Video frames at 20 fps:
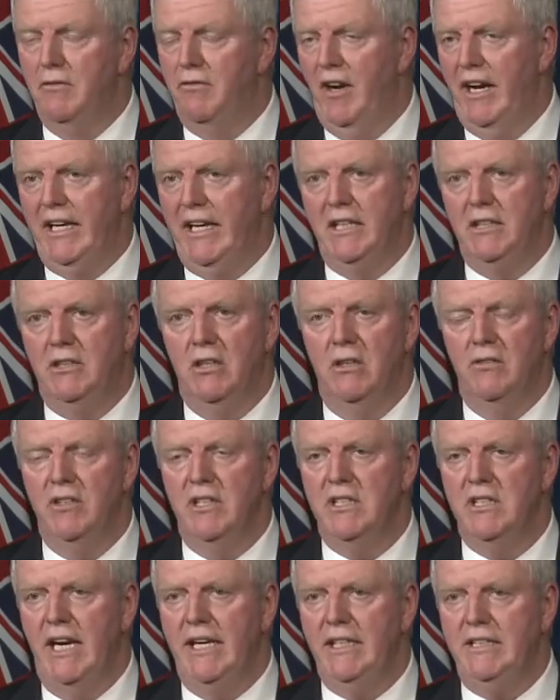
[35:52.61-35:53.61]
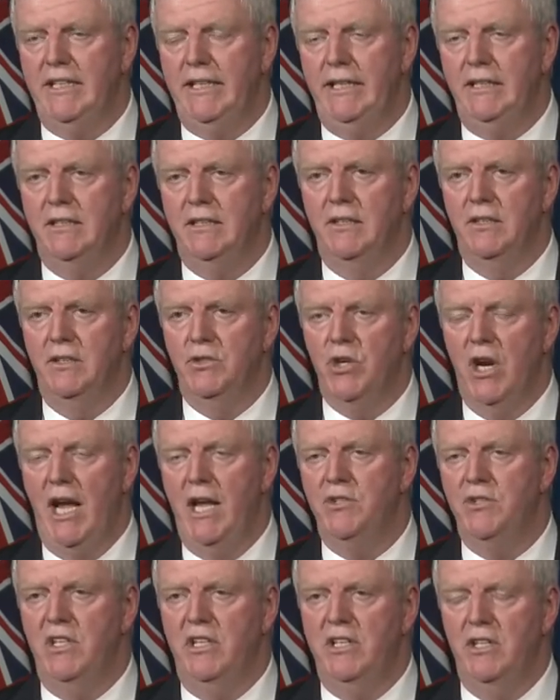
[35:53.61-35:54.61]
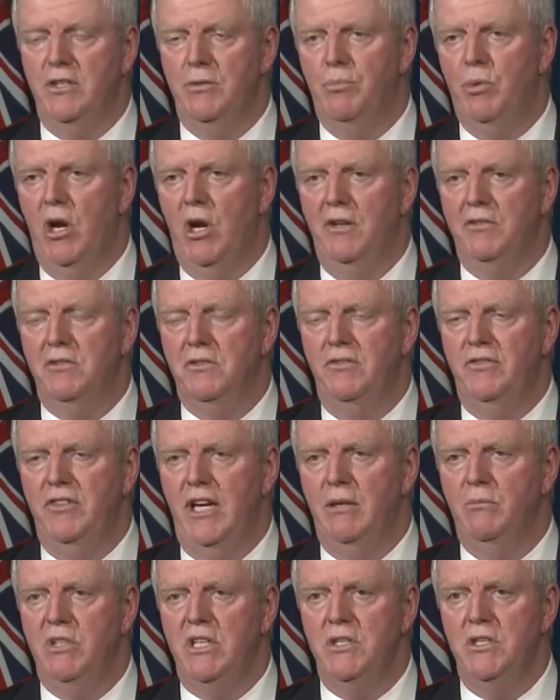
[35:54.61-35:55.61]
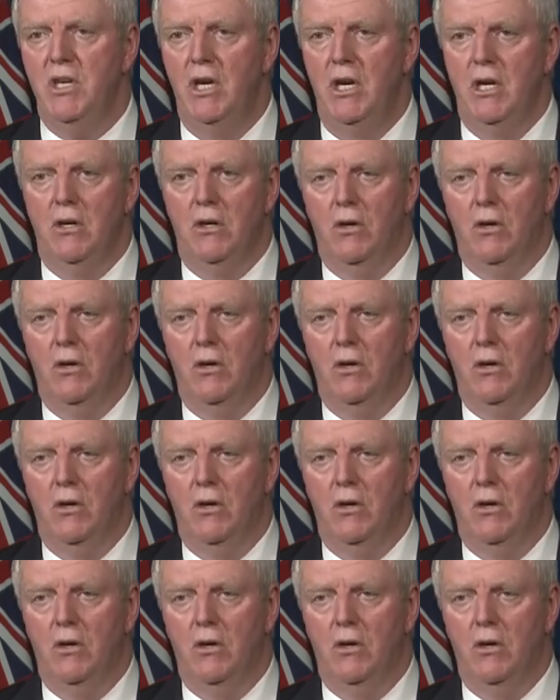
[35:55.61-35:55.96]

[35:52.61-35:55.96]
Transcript: fighting COVID-19 and the tragedy it's brought to families,